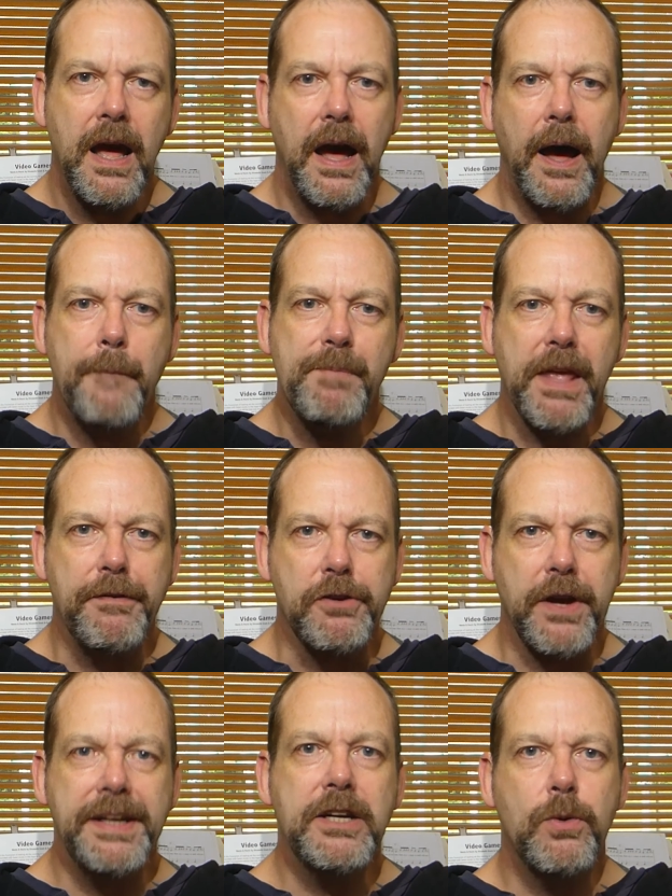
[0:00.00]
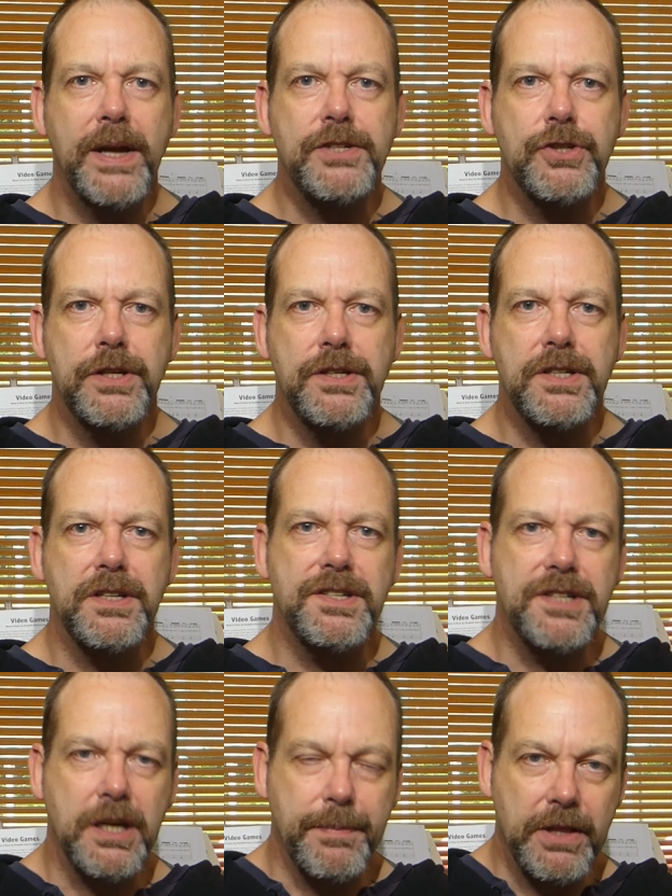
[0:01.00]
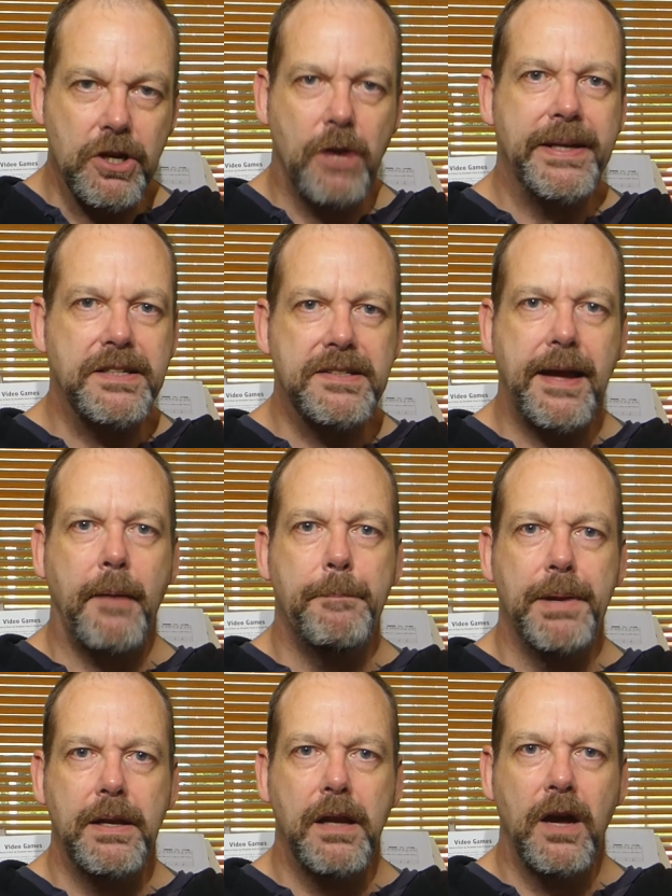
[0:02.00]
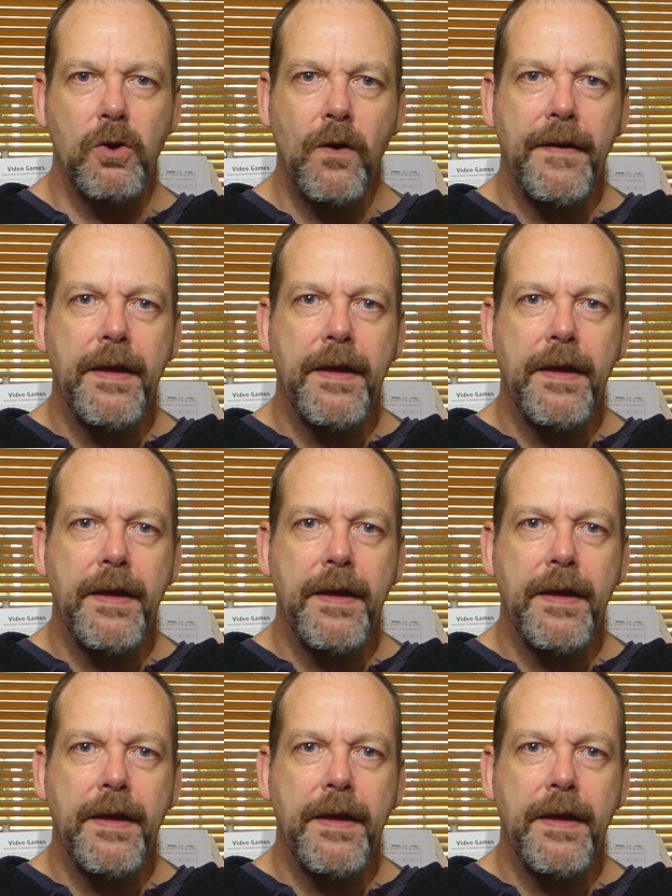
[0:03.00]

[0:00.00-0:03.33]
If you've got any questions, stick them in the comments down below,